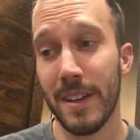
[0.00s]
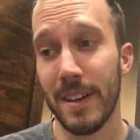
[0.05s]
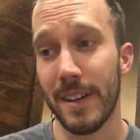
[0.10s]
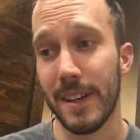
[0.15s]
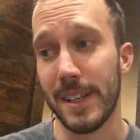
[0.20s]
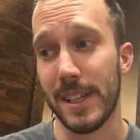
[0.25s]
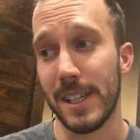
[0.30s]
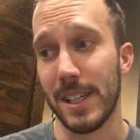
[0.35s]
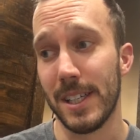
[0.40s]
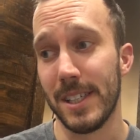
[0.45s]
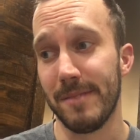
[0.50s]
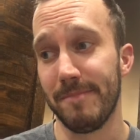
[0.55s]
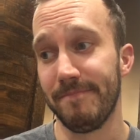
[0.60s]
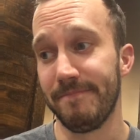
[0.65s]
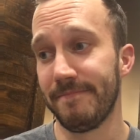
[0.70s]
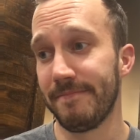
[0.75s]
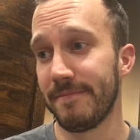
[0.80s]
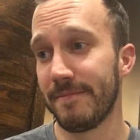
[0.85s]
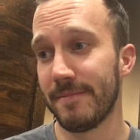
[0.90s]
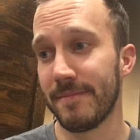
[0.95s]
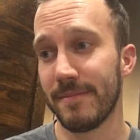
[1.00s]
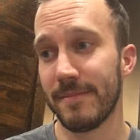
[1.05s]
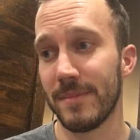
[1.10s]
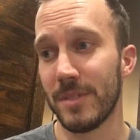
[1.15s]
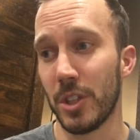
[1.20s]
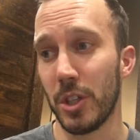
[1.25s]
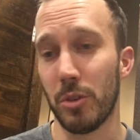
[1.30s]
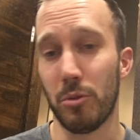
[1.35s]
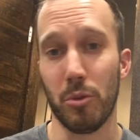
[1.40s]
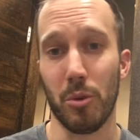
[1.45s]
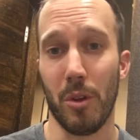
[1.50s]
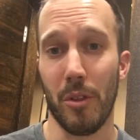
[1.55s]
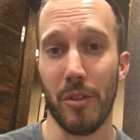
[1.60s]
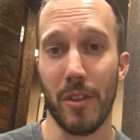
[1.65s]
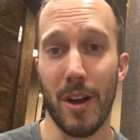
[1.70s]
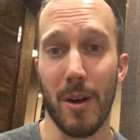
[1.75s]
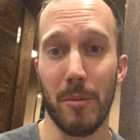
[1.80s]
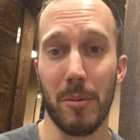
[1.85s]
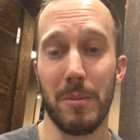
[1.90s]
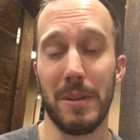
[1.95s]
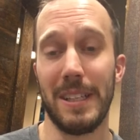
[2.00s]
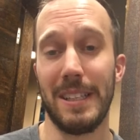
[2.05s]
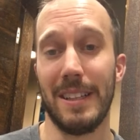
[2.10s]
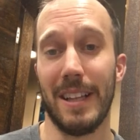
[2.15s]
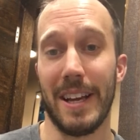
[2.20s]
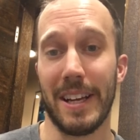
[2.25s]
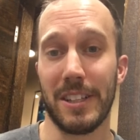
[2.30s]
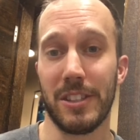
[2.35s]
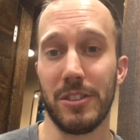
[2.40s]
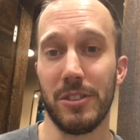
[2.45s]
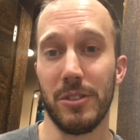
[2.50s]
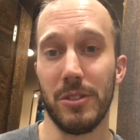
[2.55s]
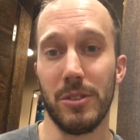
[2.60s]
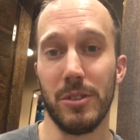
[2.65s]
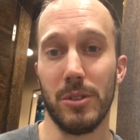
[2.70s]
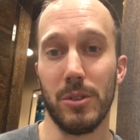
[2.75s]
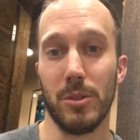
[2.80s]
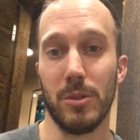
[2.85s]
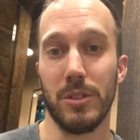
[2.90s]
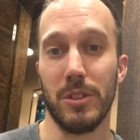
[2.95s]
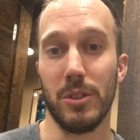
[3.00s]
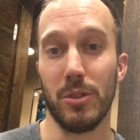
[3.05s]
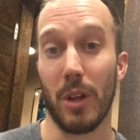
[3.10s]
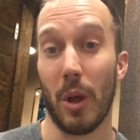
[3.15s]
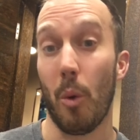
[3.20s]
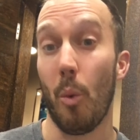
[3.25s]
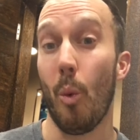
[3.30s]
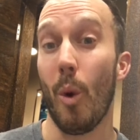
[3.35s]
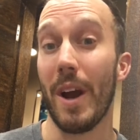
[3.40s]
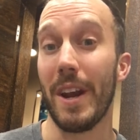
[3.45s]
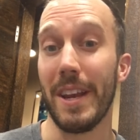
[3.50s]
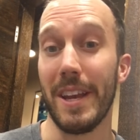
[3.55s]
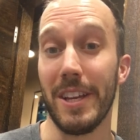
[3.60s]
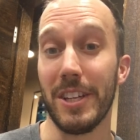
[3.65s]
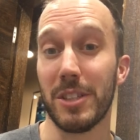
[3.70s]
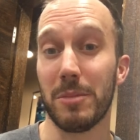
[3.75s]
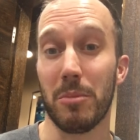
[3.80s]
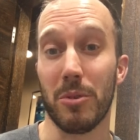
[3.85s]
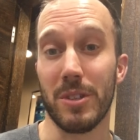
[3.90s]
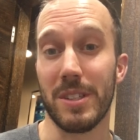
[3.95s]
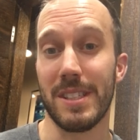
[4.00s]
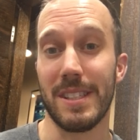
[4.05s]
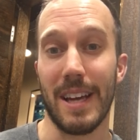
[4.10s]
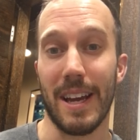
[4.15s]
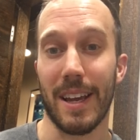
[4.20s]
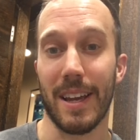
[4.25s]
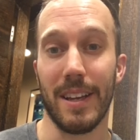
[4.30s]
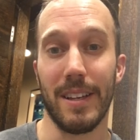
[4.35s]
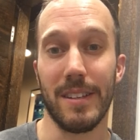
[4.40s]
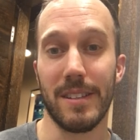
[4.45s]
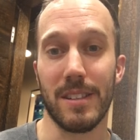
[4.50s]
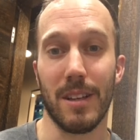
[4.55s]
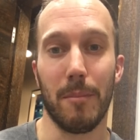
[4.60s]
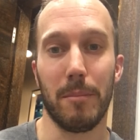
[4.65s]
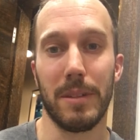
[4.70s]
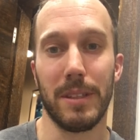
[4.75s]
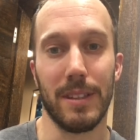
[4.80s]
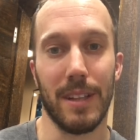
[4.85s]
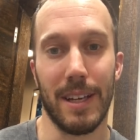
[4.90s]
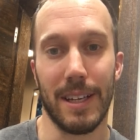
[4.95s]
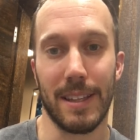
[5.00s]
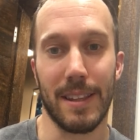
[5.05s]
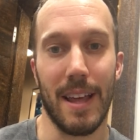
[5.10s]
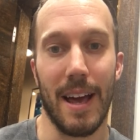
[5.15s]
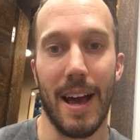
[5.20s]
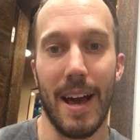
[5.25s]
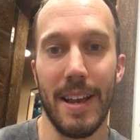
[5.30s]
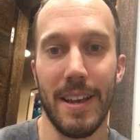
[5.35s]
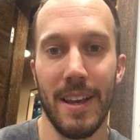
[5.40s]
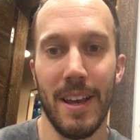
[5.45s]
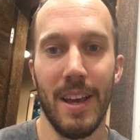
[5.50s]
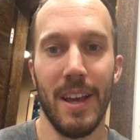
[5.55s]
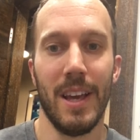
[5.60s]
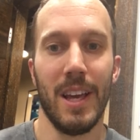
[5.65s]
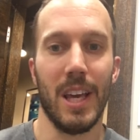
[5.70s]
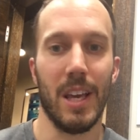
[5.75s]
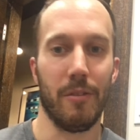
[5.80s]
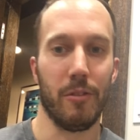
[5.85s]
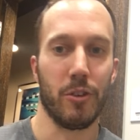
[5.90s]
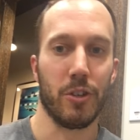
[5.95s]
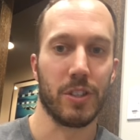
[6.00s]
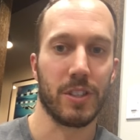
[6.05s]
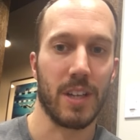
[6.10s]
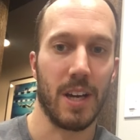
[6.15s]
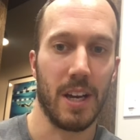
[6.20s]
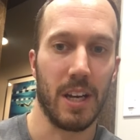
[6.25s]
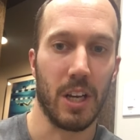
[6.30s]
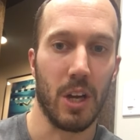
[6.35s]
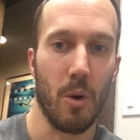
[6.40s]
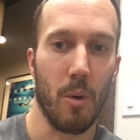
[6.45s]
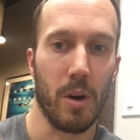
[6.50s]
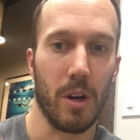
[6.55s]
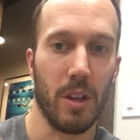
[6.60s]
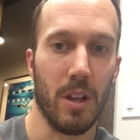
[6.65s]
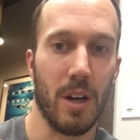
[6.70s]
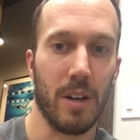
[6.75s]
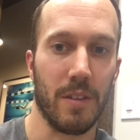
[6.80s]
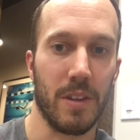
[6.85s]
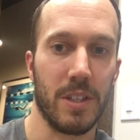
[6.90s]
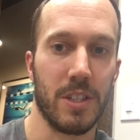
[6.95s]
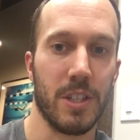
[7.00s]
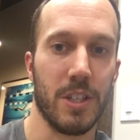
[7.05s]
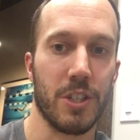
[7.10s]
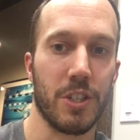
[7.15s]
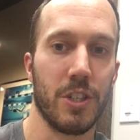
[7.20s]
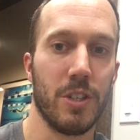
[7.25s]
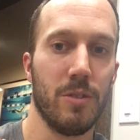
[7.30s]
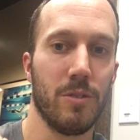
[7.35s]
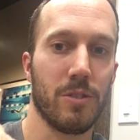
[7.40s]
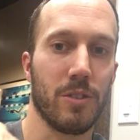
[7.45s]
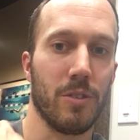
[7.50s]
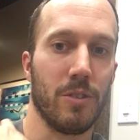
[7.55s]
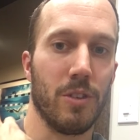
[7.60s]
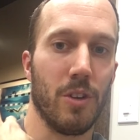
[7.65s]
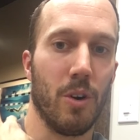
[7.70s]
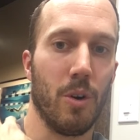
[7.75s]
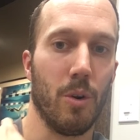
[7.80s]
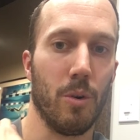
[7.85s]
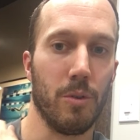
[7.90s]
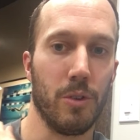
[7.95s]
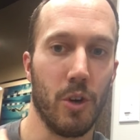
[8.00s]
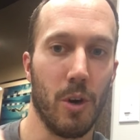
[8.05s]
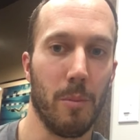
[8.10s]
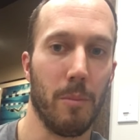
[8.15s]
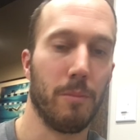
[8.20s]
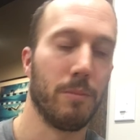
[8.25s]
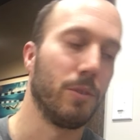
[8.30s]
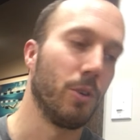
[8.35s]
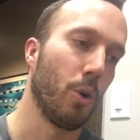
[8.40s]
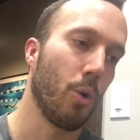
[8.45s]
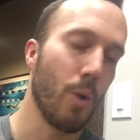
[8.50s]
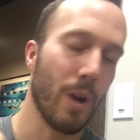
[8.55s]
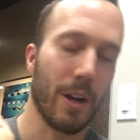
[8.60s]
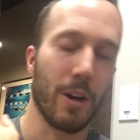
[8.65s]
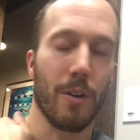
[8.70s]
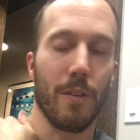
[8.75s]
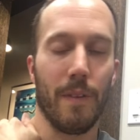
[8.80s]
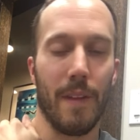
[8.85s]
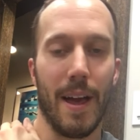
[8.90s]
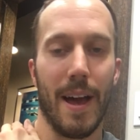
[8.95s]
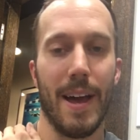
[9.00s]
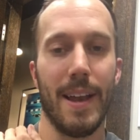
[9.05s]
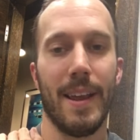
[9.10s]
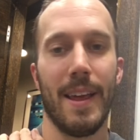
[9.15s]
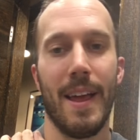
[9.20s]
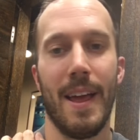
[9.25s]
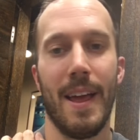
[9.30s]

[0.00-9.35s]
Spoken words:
Good rule of thumb would be like to do like 1 inch per second, something like that, if you're just kind of going along the tissue. So no quicker than that.